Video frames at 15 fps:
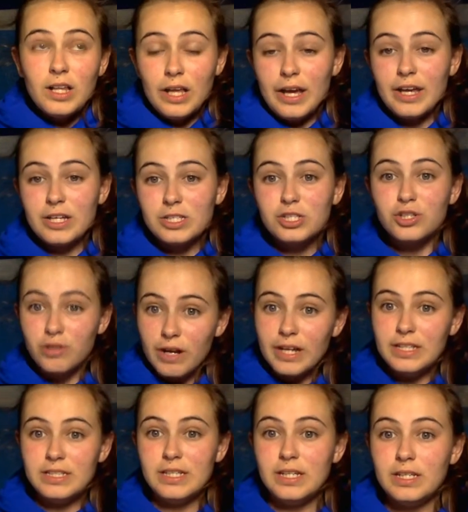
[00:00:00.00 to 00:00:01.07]
Like it's
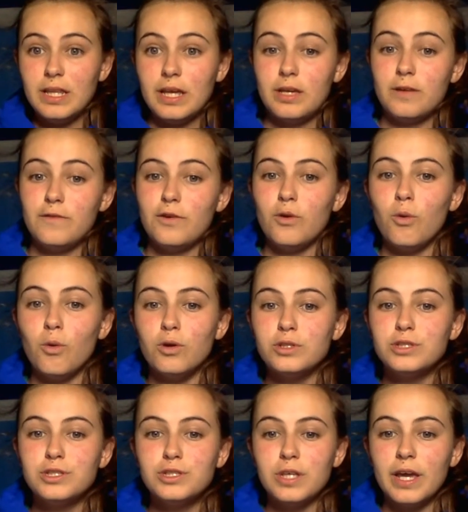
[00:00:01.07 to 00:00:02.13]
crazy. Like if your
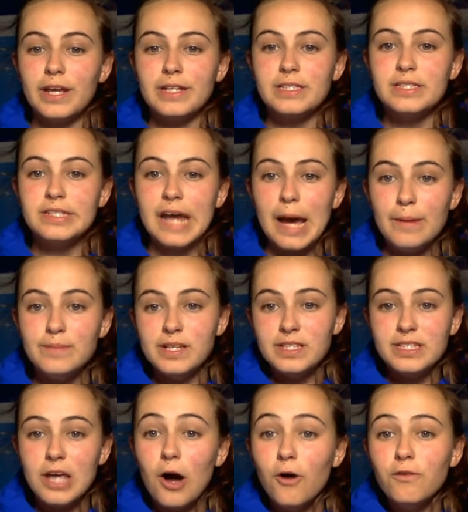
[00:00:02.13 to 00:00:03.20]
horse like stabs
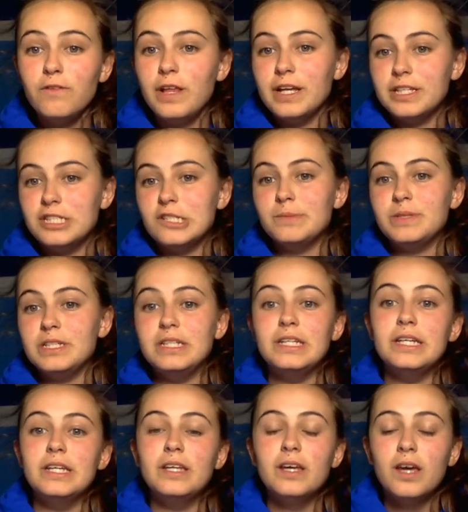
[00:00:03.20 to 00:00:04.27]
itself like Gypsy
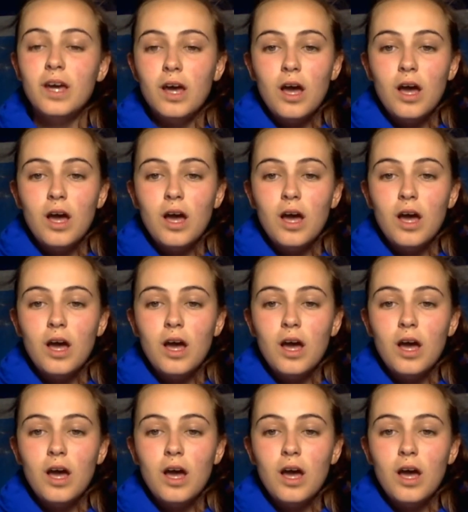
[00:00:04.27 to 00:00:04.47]
did